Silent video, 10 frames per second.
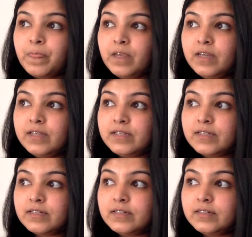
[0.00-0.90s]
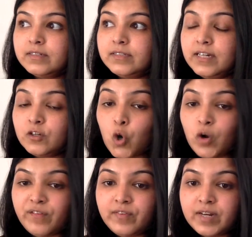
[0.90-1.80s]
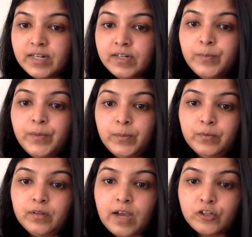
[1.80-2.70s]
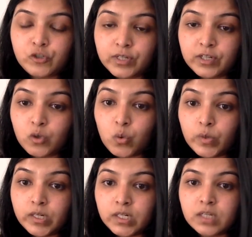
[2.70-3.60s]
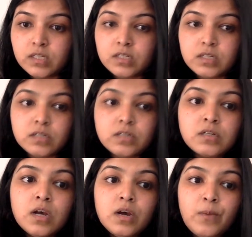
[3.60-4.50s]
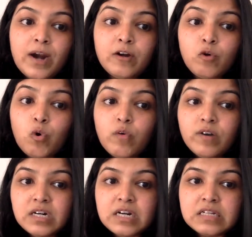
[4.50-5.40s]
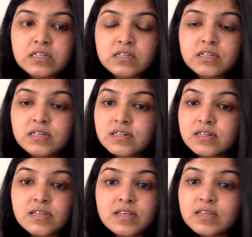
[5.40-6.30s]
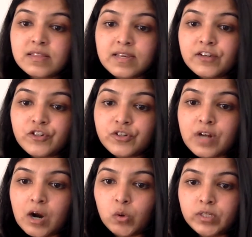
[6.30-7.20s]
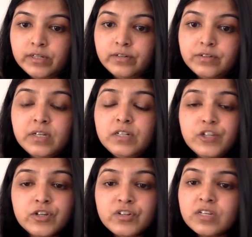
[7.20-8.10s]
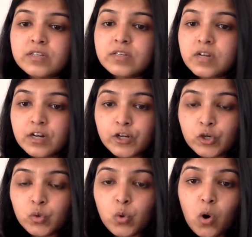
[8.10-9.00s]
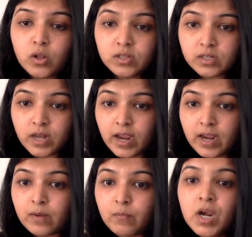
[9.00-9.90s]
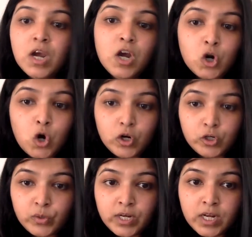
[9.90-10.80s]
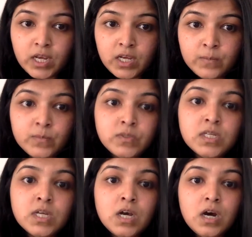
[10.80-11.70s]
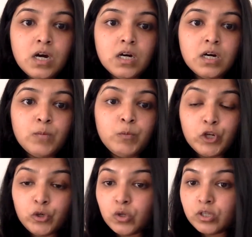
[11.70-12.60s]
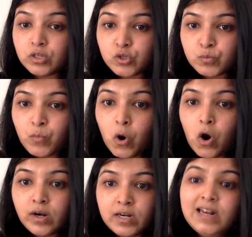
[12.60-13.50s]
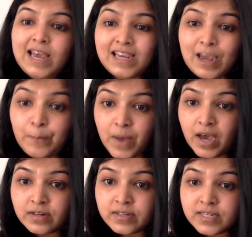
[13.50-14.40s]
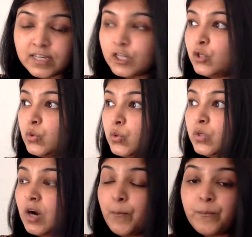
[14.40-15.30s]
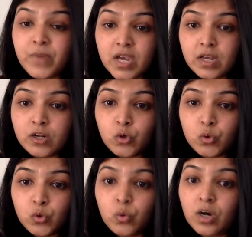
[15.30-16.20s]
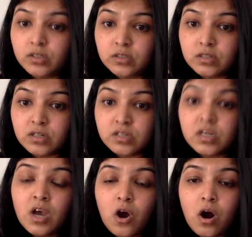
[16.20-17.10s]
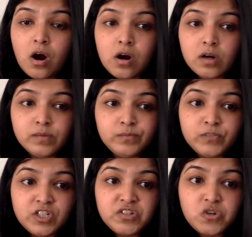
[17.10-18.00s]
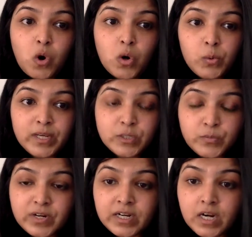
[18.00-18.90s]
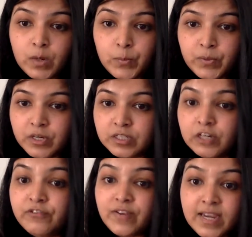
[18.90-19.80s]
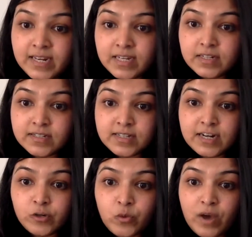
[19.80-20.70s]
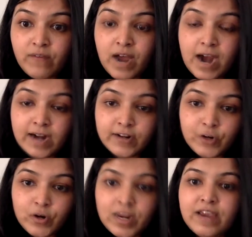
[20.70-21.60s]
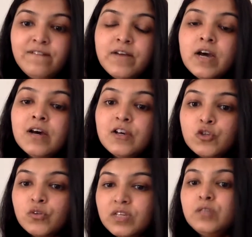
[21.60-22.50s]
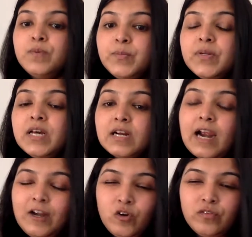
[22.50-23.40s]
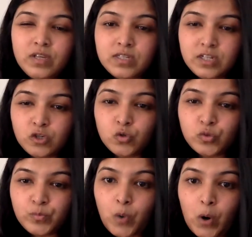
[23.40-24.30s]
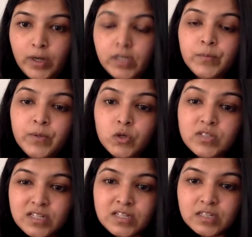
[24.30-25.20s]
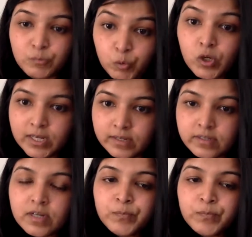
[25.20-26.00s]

it's they are conflicted people, actually, covert narcissists. And overt narcissists, they are just out there. They'll just insult you all the time, call you names, put you on the spot, like embarrassing you, compare you to others, just always bring up the failures that you have had in your life. So these people are kind of easy to spot because these are the bullies.